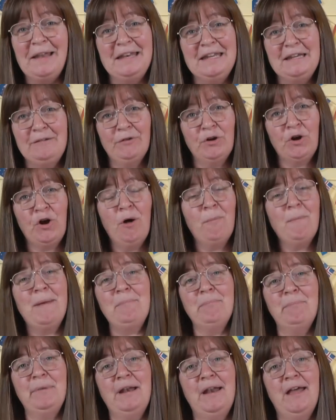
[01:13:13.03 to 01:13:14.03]
Leave a
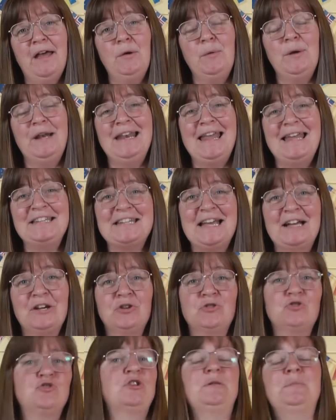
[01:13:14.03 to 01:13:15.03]
comment below and let our
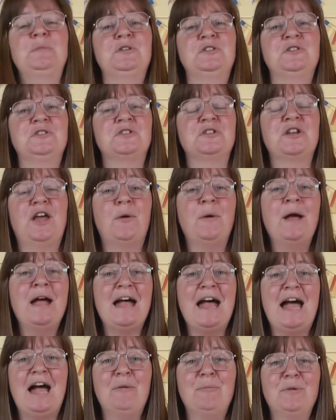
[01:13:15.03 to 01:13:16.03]
contributors know
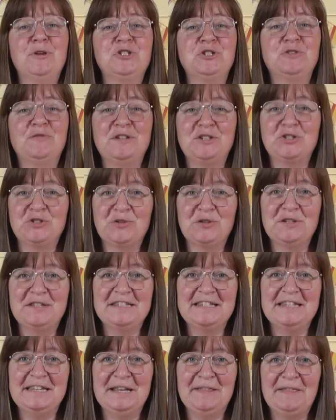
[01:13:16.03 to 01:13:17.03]
how much you've enjoyed
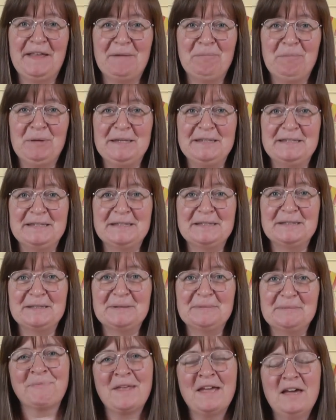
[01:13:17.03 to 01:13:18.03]
seeing their pieces.